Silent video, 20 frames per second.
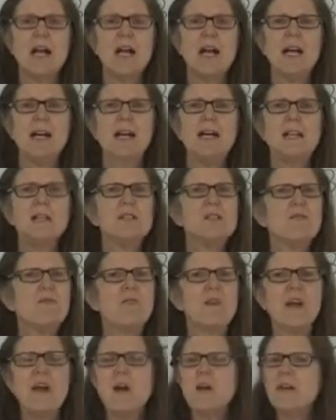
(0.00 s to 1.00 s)
It is
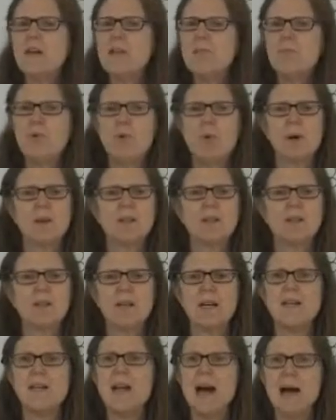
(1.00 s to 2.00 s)
very important that
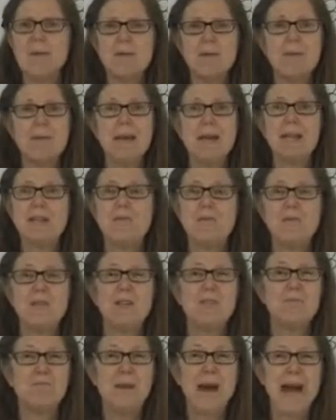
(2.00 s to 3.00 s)
they not be made to
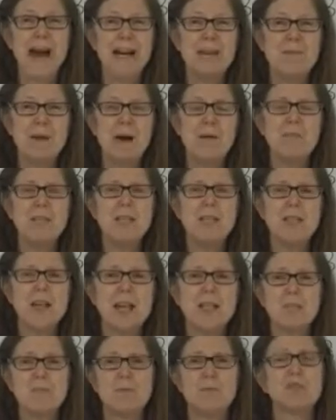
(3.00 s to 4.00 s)
feel bad about
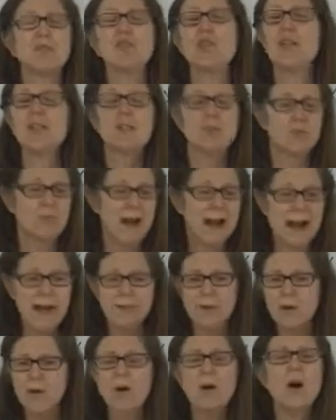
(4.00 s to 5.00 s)
mistakes, but just
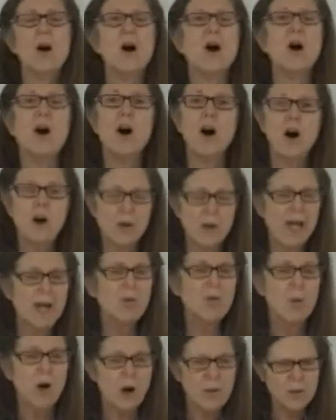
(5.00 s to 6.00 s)
rather, okay,
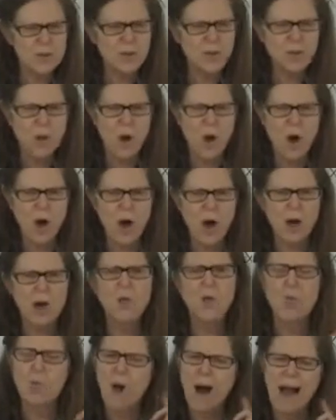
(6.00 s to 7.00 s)
what was
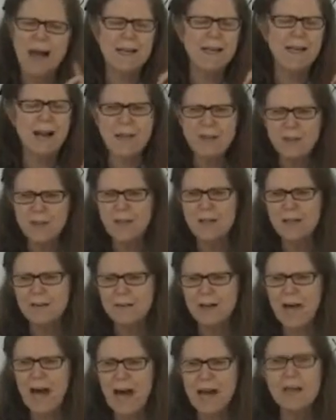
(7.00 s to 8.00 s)
wrong? Why did I think
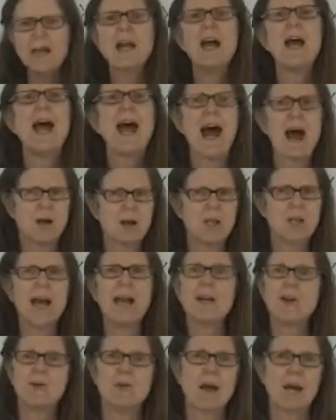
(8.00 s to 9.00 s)
that? How can
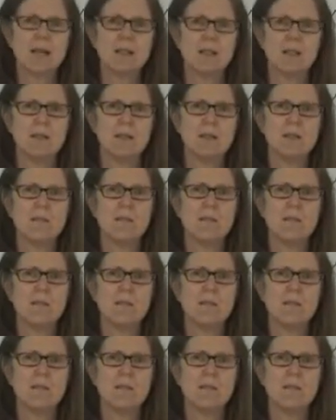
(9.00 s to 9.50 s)
I correct it?